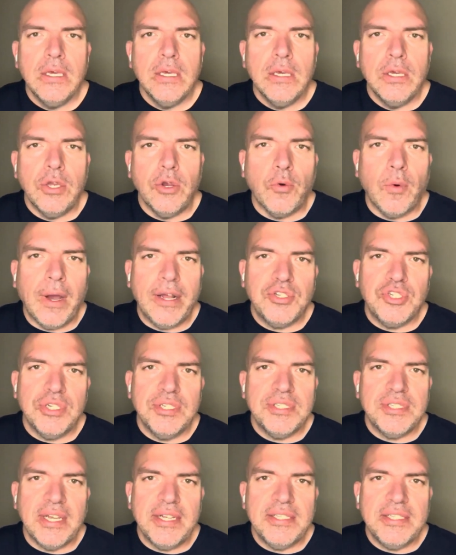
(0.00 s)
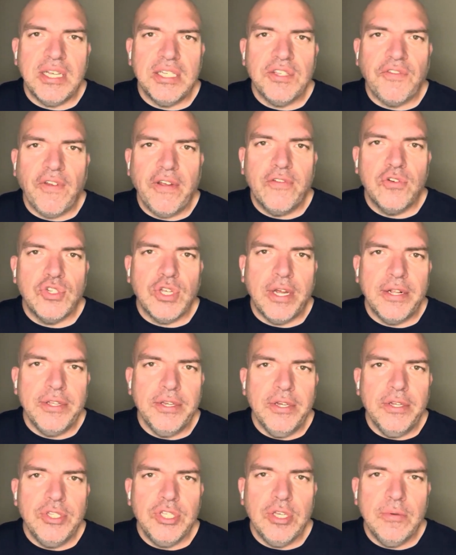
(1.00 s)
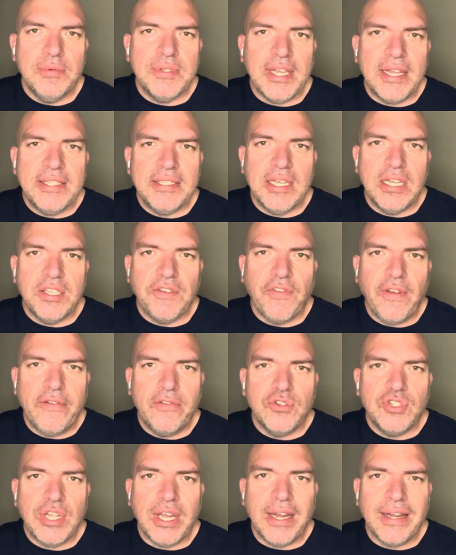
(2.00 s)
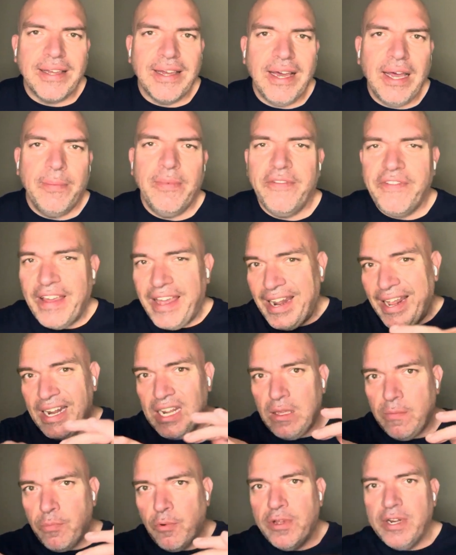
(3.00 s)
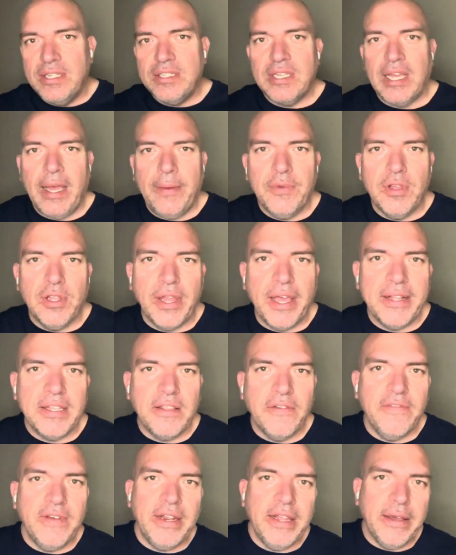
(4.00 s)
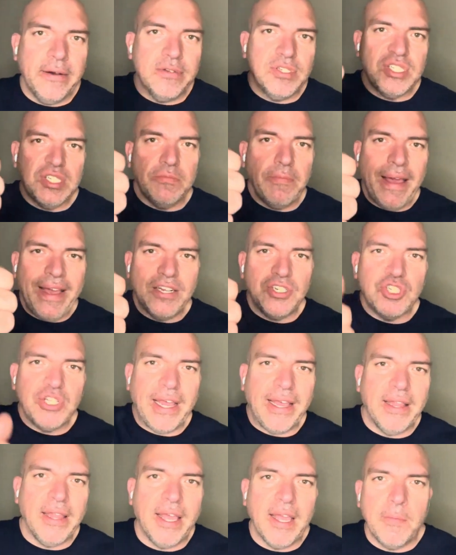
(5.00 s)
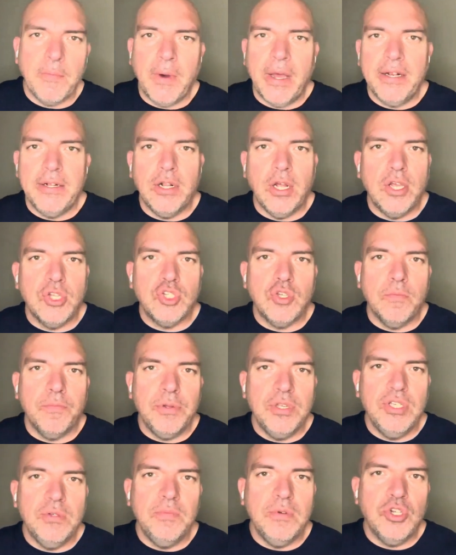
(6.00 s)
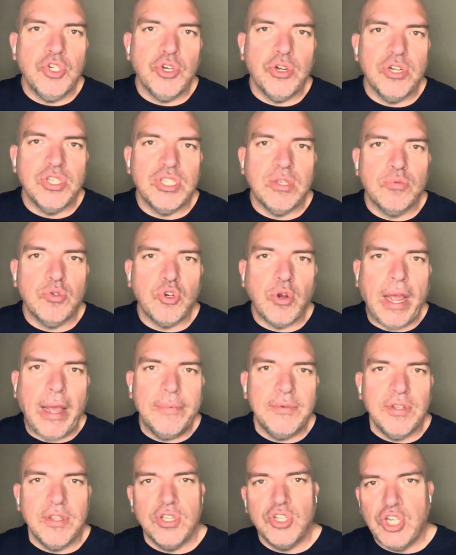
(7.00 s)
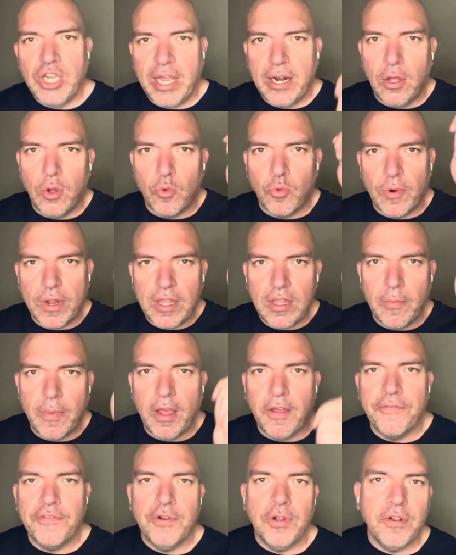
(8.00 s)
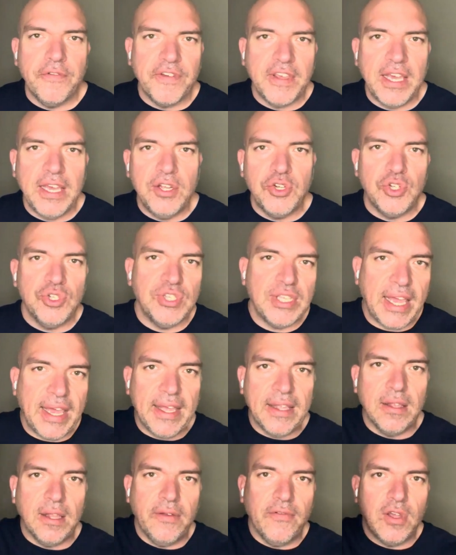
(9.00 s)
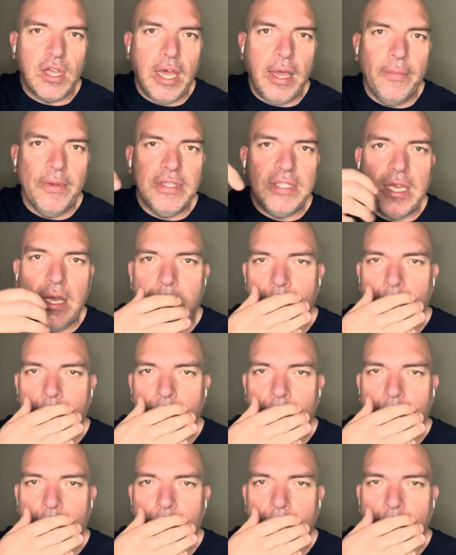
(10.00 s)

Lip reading: You're watching Sight Sounds Flavors on YouTube, sightsoundsflavors.com. If at any point in time you like the video, smash that like button. Also, please be sure to subscribe to the channel, ring the bell for notifications, and leave a comment down